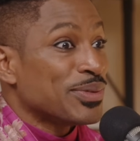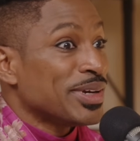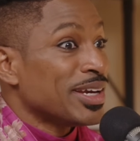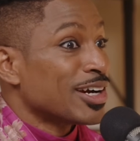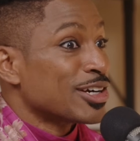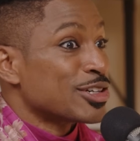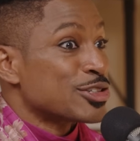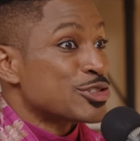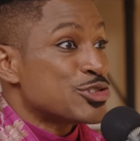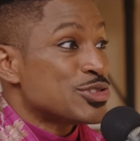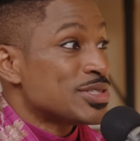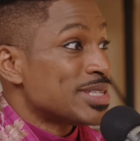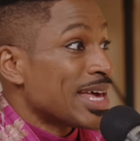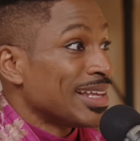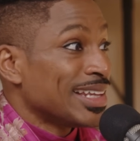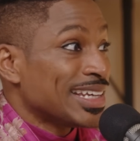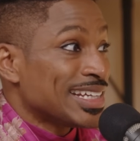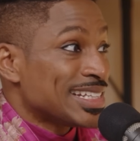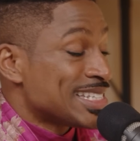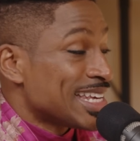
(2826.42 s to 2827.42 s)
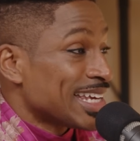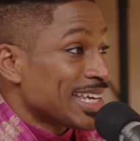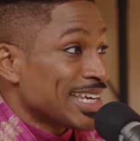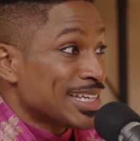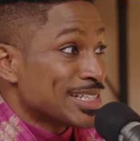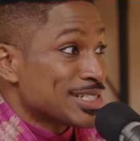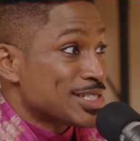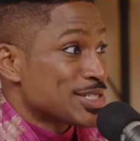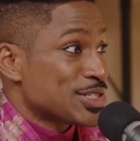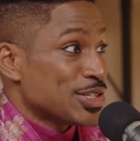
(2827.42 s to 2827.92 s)
We are selling
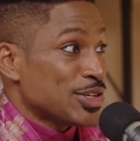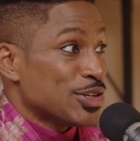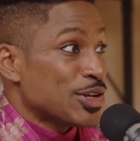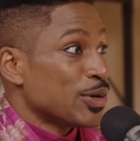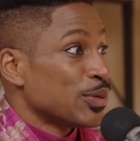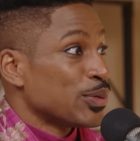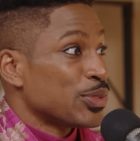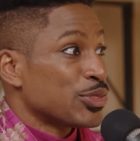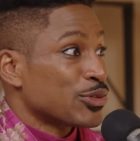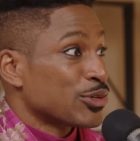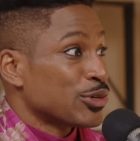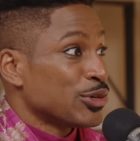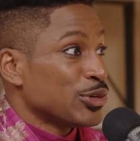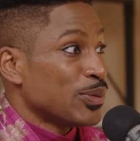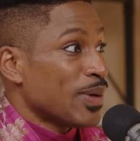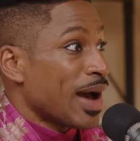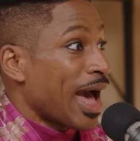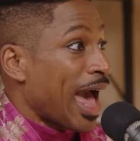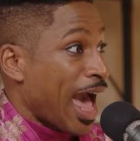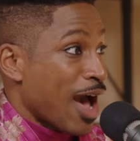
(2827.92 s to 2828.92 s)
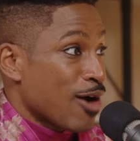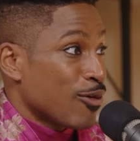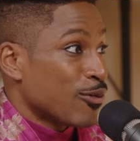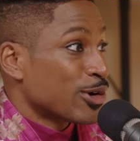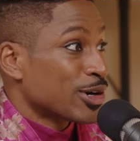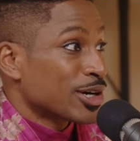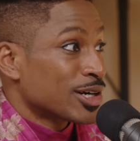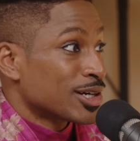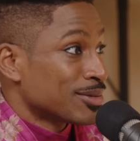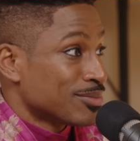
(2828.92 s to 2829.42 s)
tickets, through
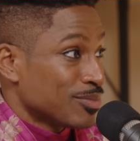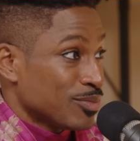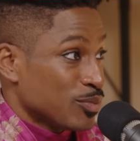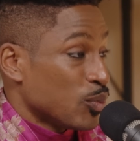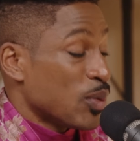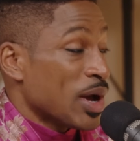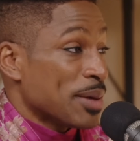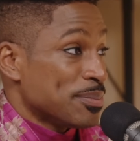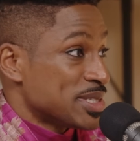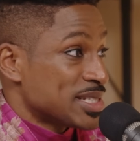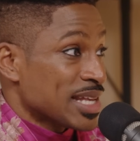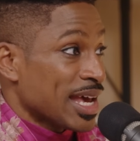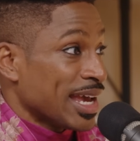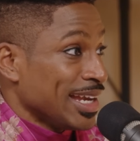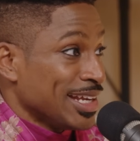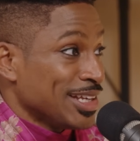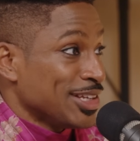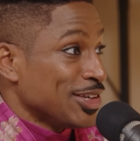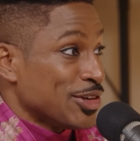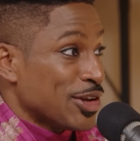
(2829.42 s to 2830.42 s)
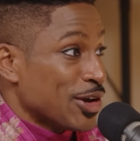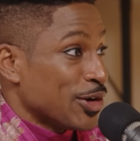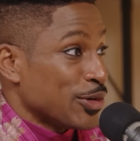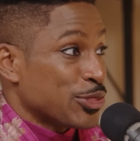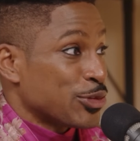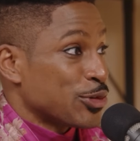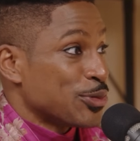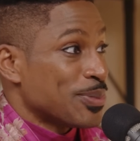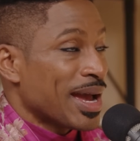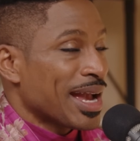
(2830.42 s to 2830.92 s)
our website,
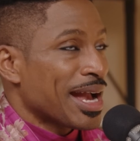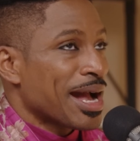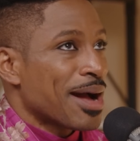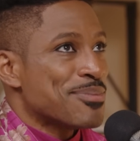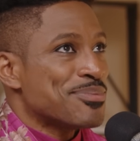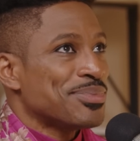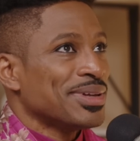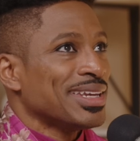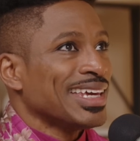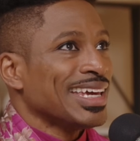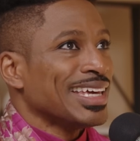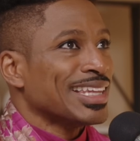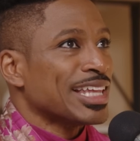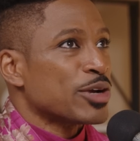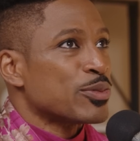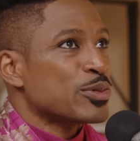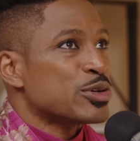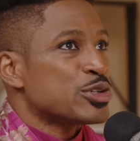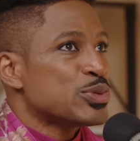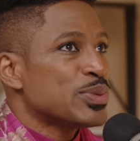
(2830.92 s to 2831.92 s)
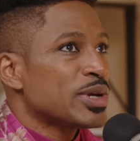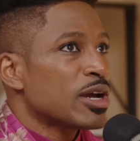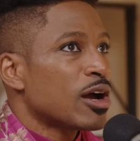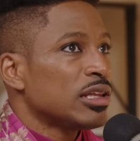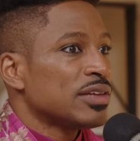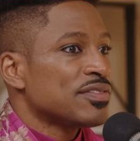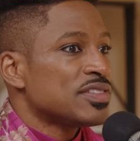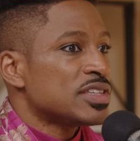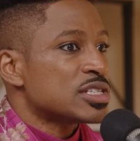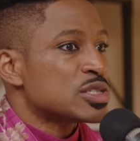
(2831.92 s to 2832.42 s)
through my company. Like, we're doing
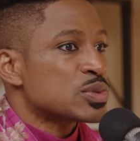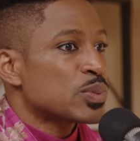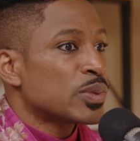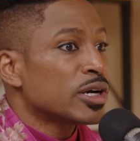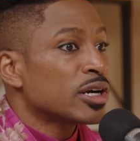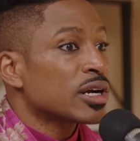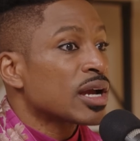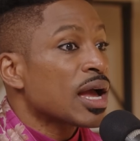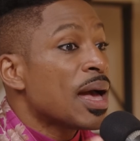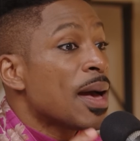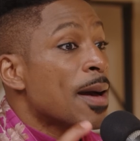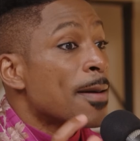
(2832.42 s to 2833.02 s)
all of this work.